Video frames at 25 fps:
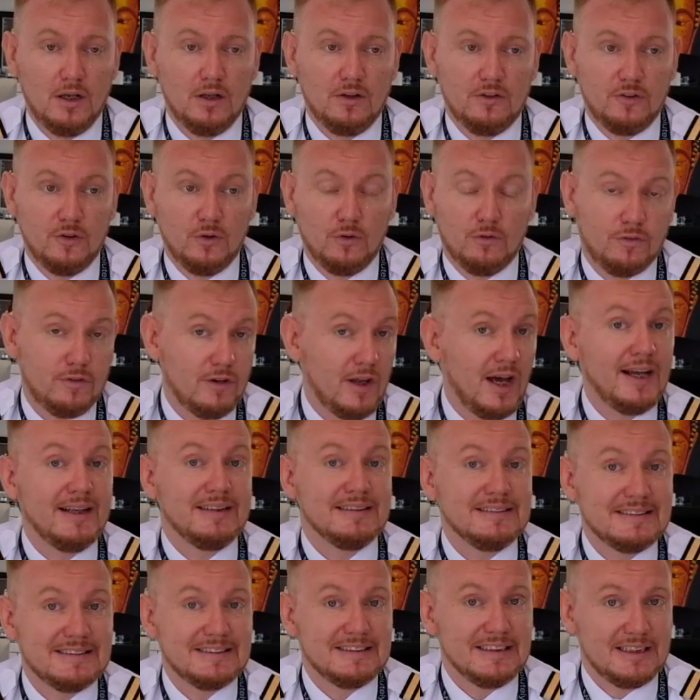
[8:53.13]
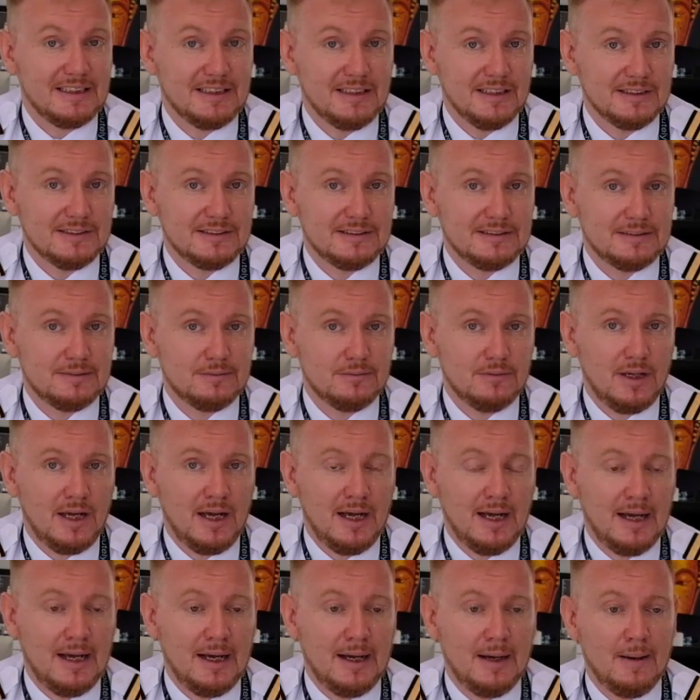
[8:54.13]
So flight sickness,
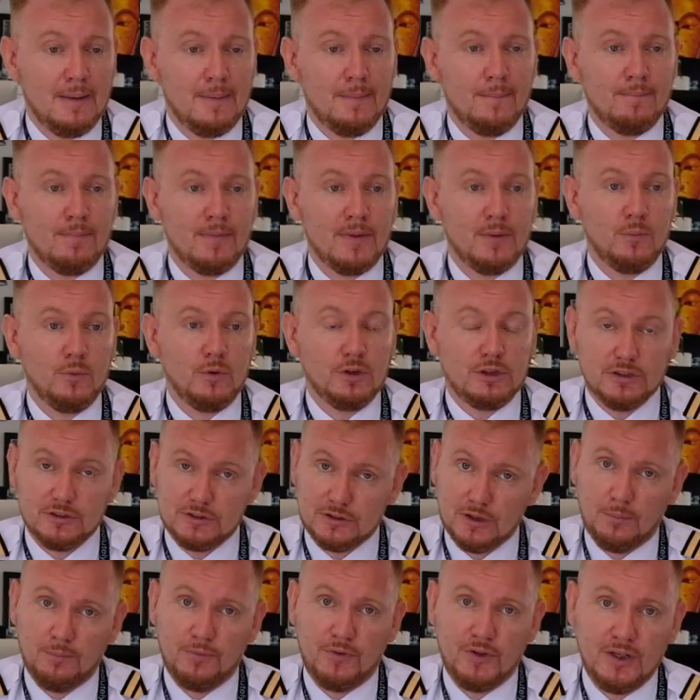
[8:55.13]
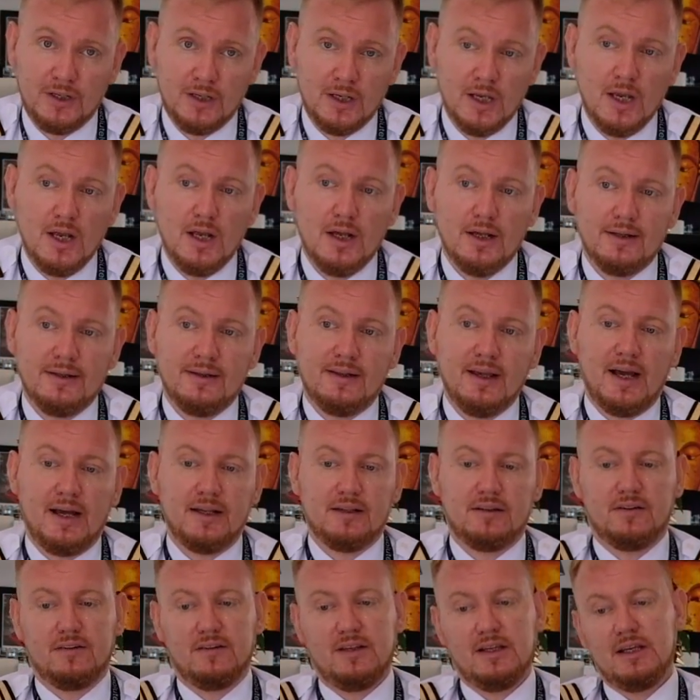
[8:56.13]
um, which is something
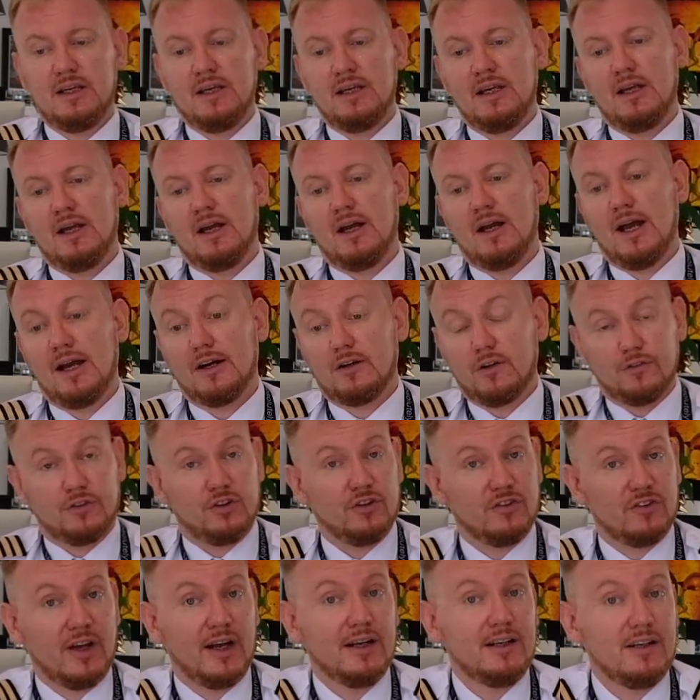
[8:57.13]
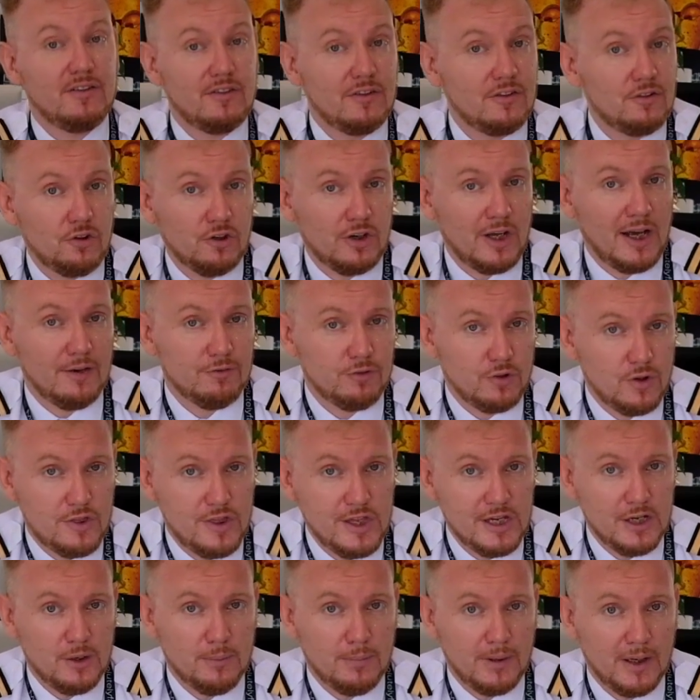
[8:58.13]
that the aircraft designers is going to have to
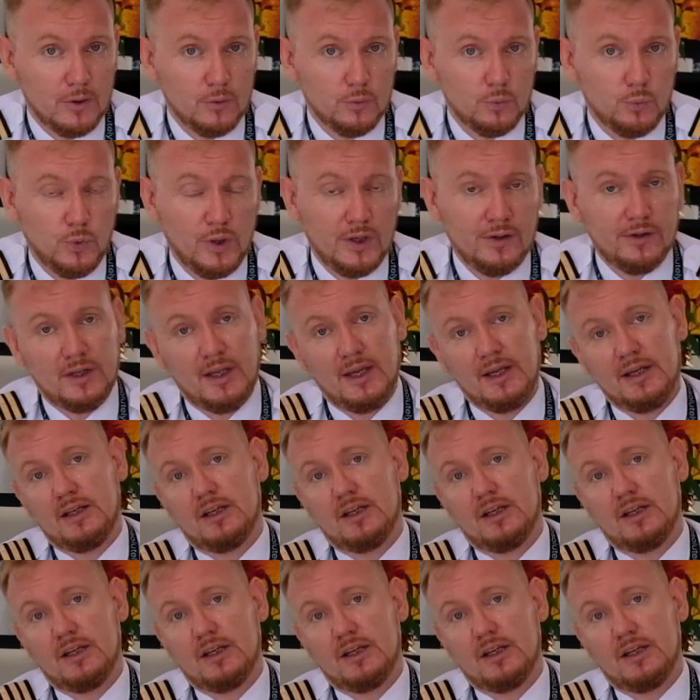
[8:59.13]
think about when they